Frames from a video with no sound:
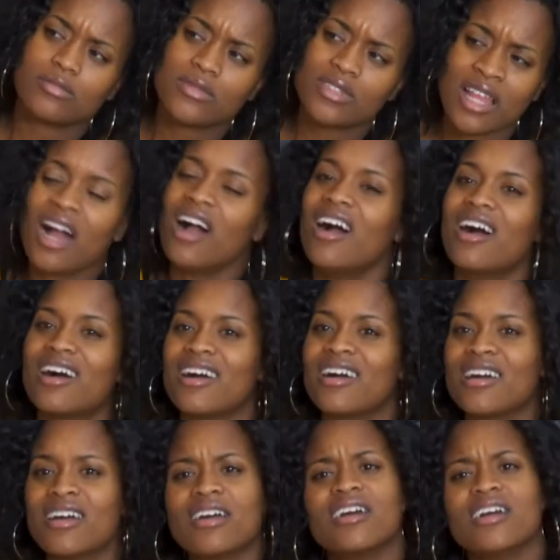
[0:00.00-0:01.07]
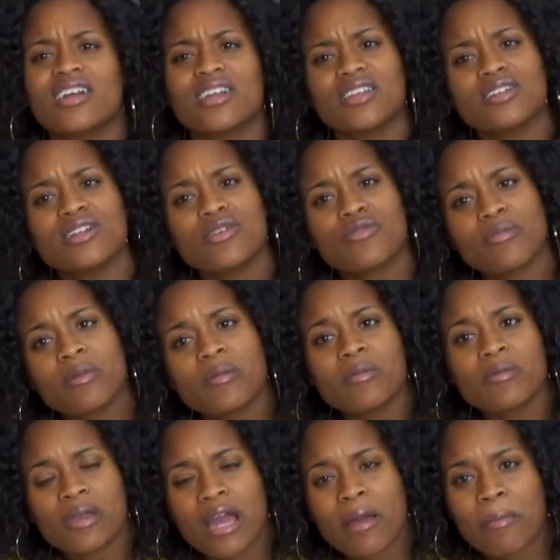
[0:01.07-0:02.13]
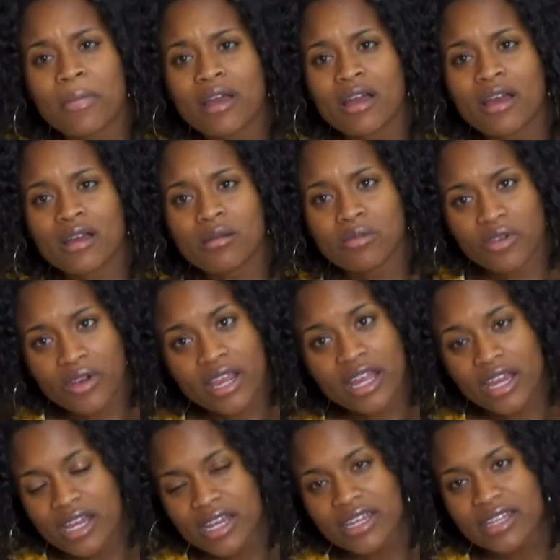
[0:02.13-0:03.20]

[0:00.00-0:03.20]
You don't remember we got my great